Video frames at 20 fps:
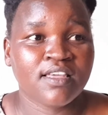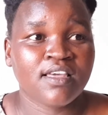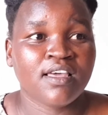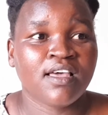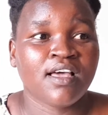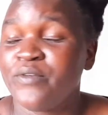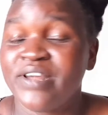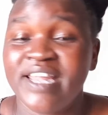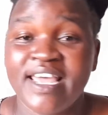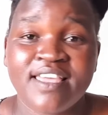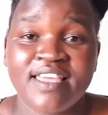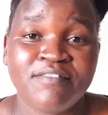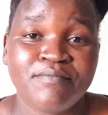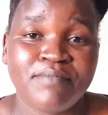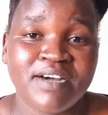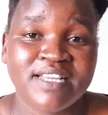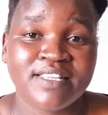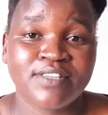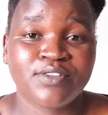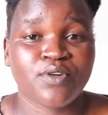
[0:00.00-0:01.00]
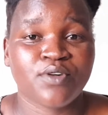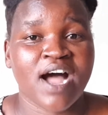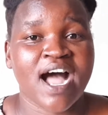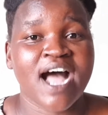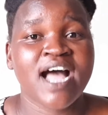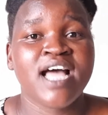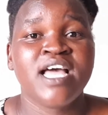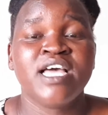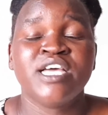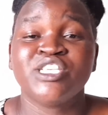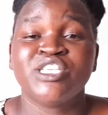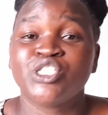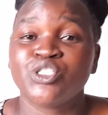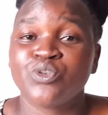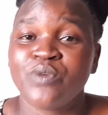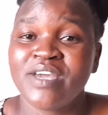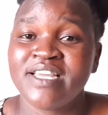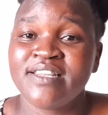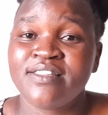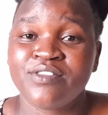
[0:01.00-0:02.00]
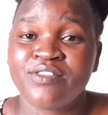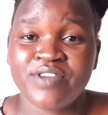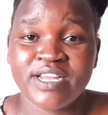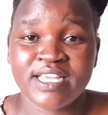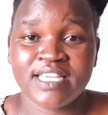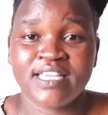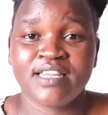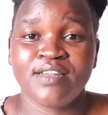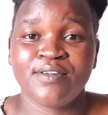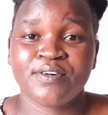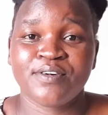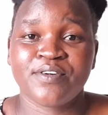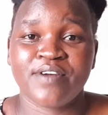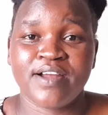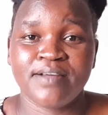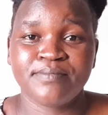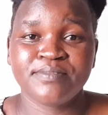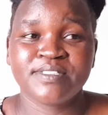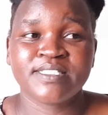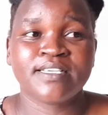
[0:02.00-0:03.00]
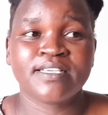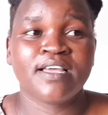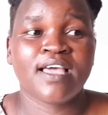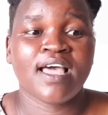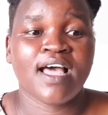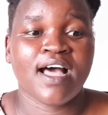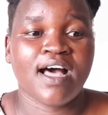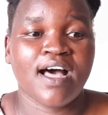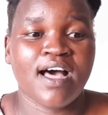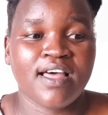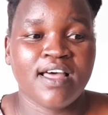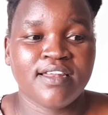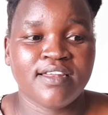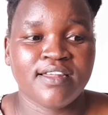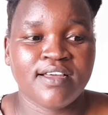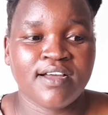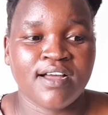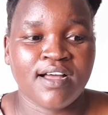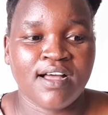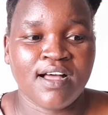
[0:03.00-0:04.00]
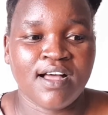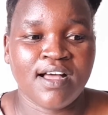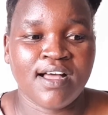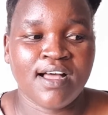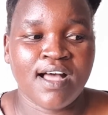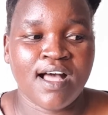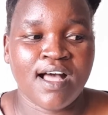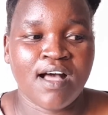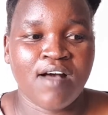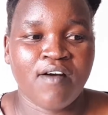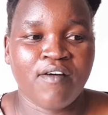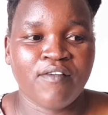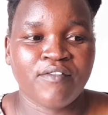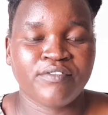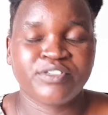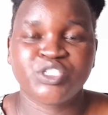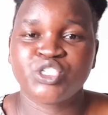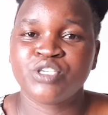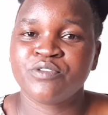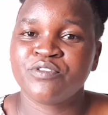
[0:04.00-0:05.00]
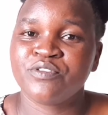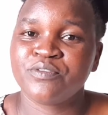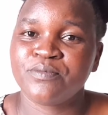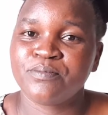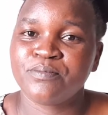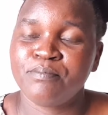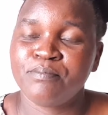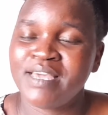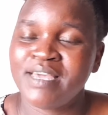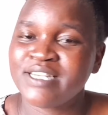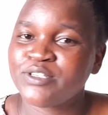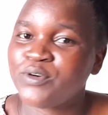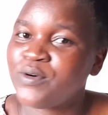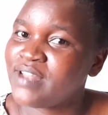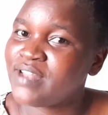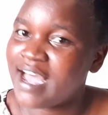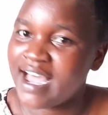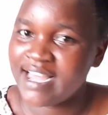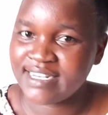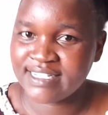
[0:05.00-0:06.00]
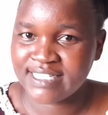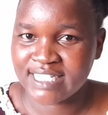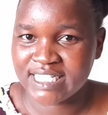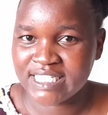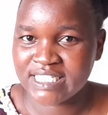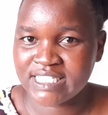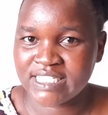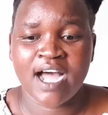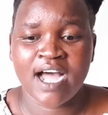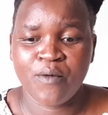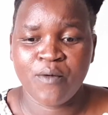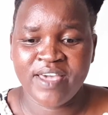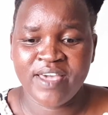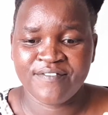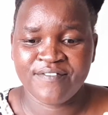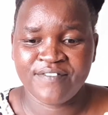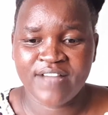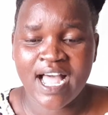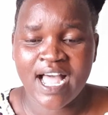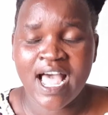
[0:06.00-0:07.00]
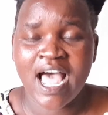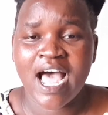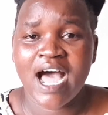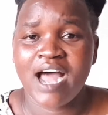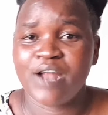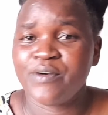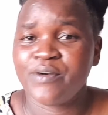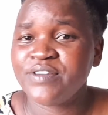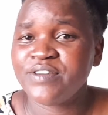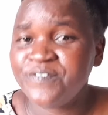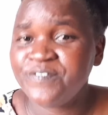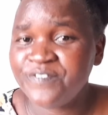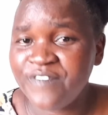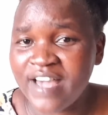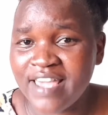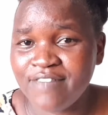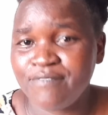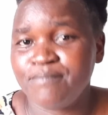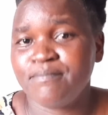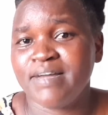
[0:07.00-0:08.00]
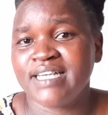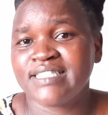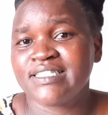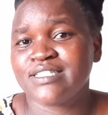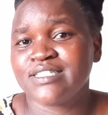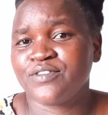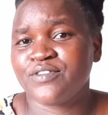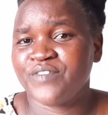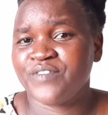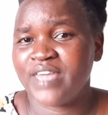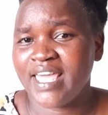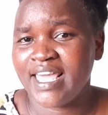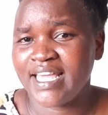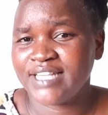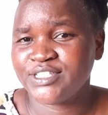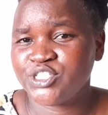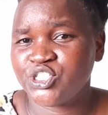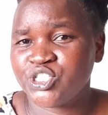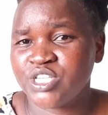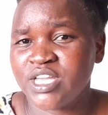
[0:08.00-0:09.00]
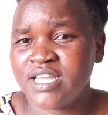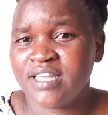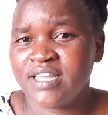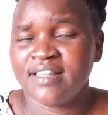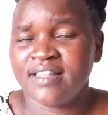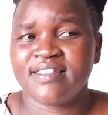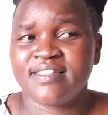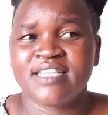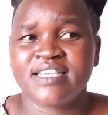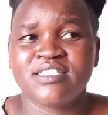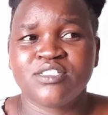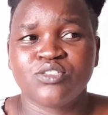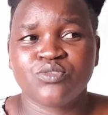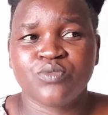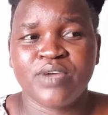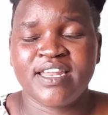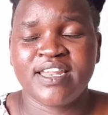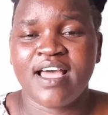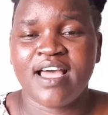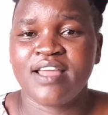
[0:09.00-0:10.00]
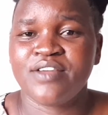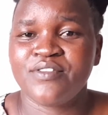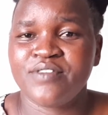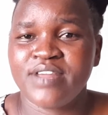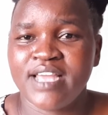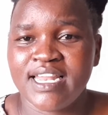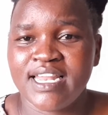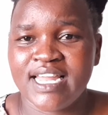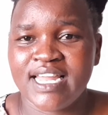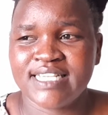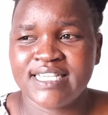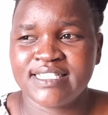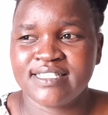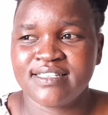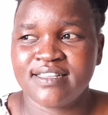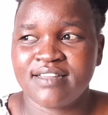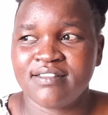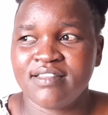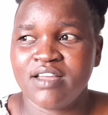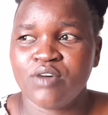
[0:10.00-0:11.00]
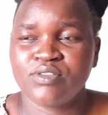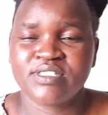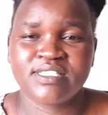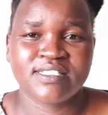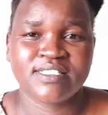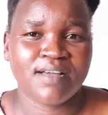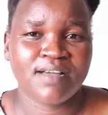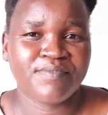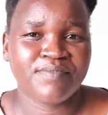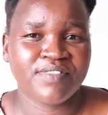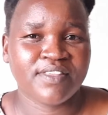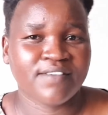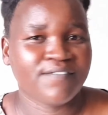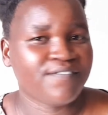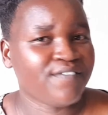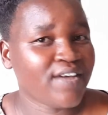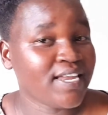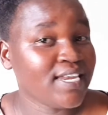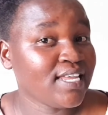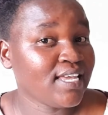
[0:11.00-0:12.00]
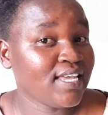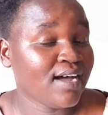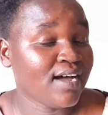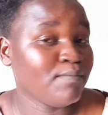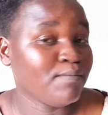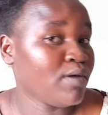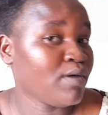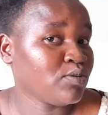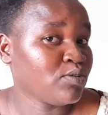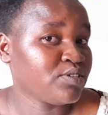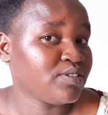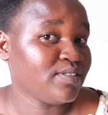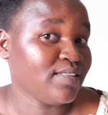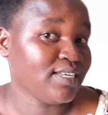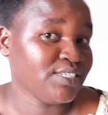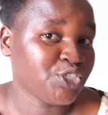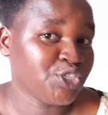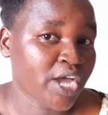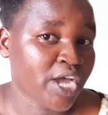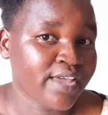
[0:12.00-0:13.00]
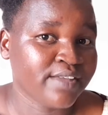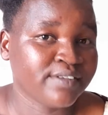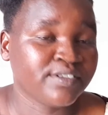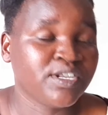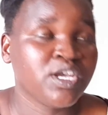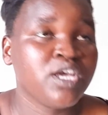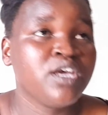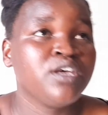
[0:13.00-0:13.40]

When I gave birth to her, she weighed 3 kilograms and she met all her tests. However, around 5 months of age, that is when I realized that there was something funny about the child.